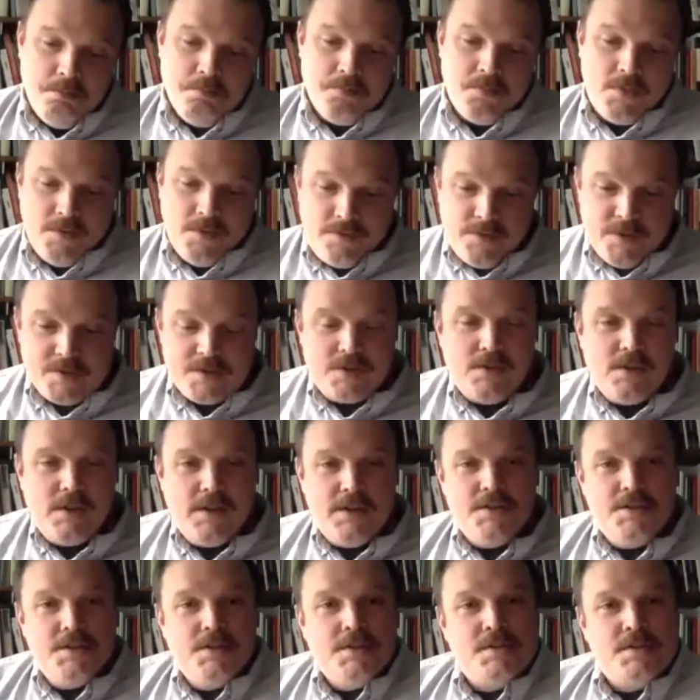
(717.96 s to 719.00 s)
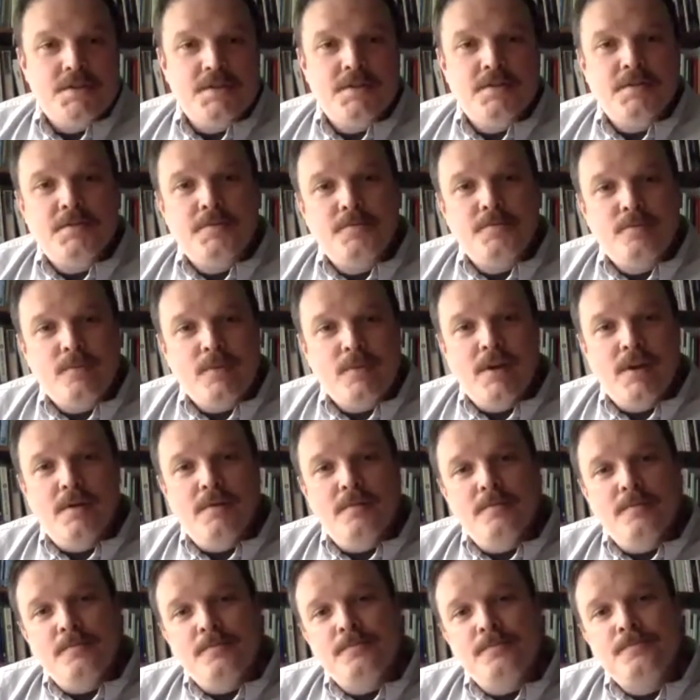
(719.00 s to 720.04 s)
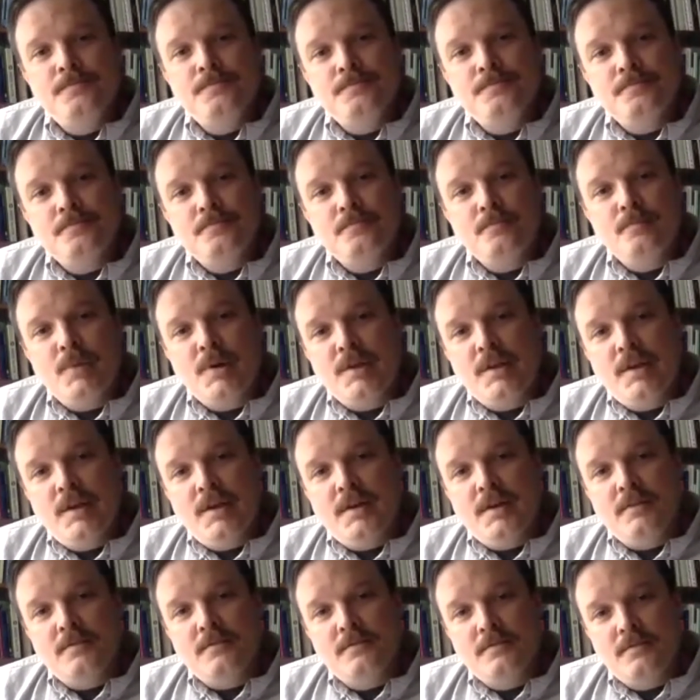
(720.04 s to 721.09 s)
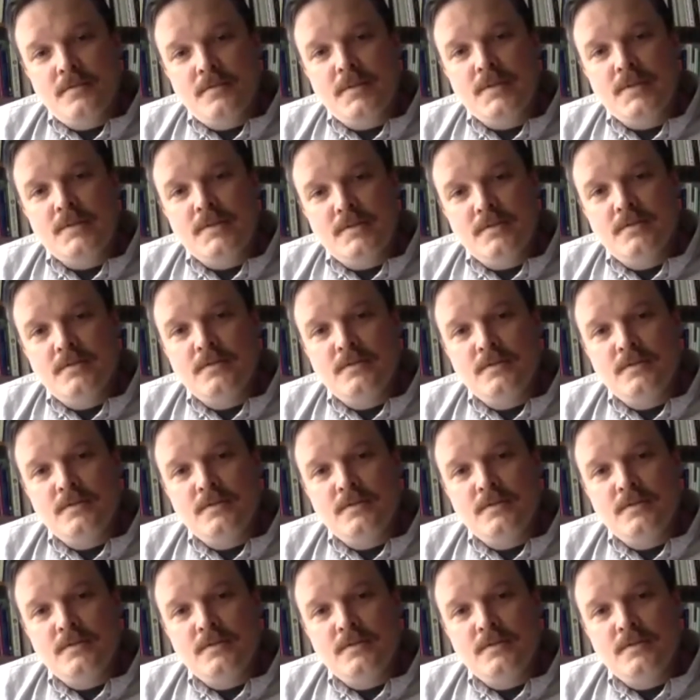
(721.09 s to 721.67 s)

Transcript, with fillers: the physical edges. Yeah. Mm. Um, but yeah, that's